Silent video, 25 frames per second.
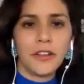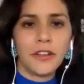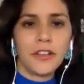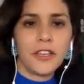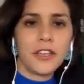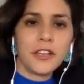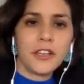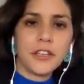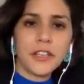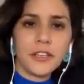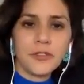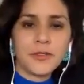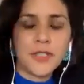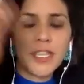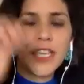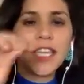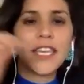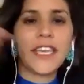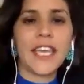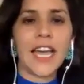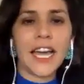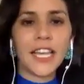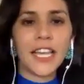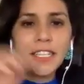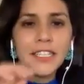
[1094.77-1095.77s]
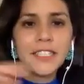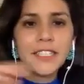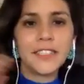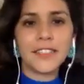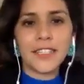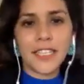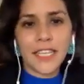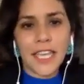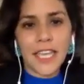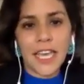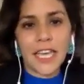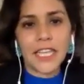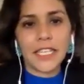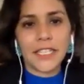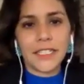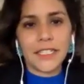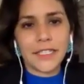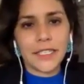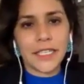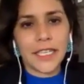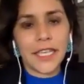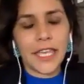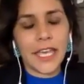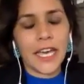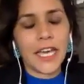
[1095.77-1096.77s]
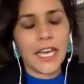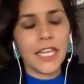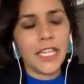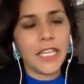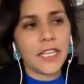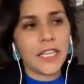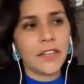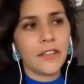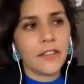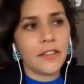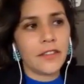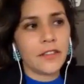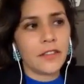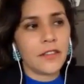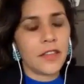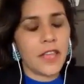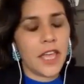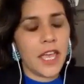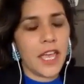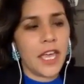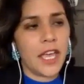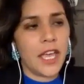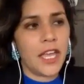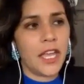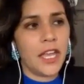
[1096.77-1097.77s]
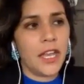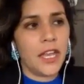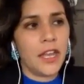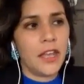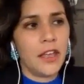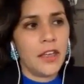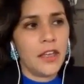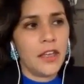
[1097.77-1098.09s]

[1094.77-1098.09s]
You're using gallons and gallons and gallons. And,